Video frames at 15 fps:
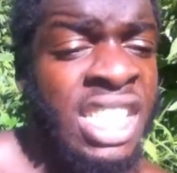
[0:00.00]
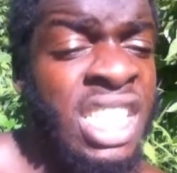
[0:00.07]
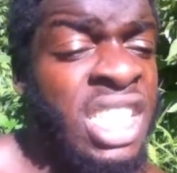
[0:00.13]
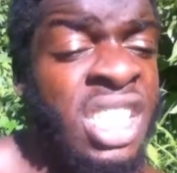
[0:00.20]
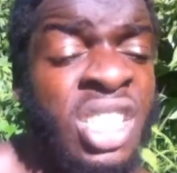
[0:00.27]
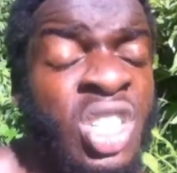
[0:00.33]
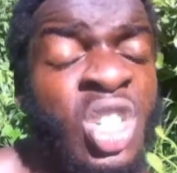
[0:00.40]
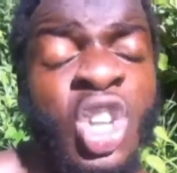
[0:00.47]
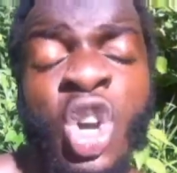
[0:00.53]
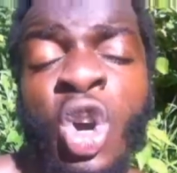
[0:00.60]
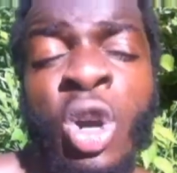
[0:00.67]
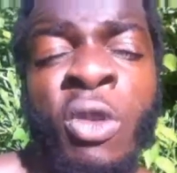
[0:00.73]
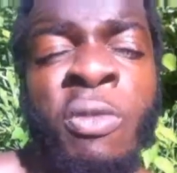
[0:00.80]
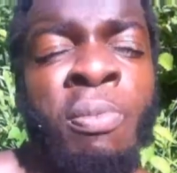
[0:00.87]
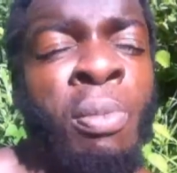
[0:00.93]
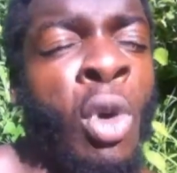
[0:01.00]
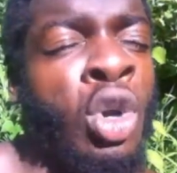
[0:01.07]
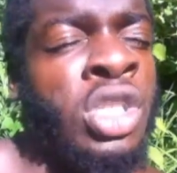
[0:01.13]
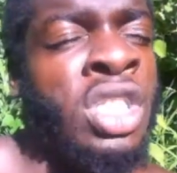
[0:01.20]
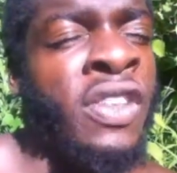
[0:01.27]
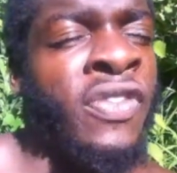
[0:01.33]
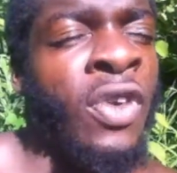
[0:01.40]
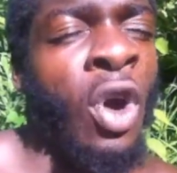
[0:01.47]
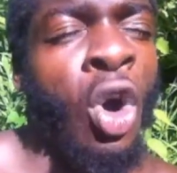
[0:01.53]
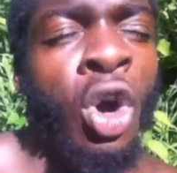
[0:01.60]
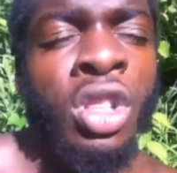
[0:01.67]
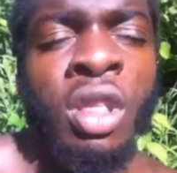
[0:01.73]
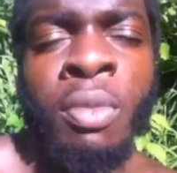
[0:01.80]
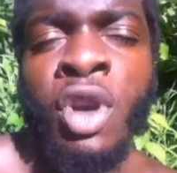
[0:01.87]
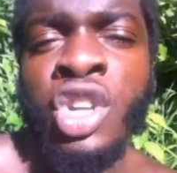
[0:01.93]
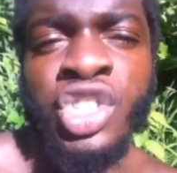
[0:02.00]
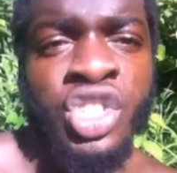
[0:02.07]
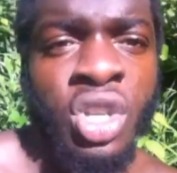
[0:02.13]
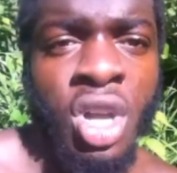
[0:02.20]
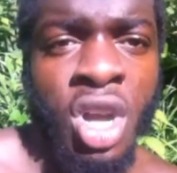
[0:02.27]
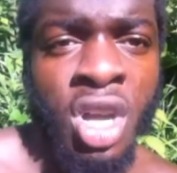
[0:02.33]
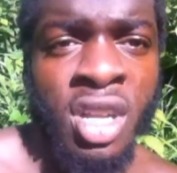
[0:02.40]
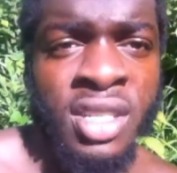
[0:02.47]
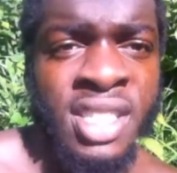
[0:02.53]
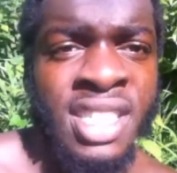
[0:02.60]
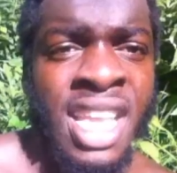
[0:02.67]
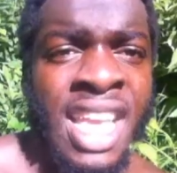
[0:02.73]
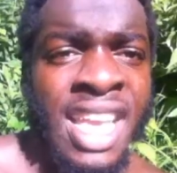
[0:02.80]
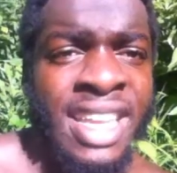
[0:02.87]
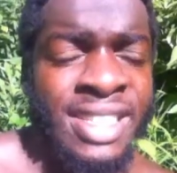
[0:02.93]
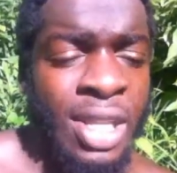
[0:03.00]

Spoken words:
This is the goal of most of all the martial arts.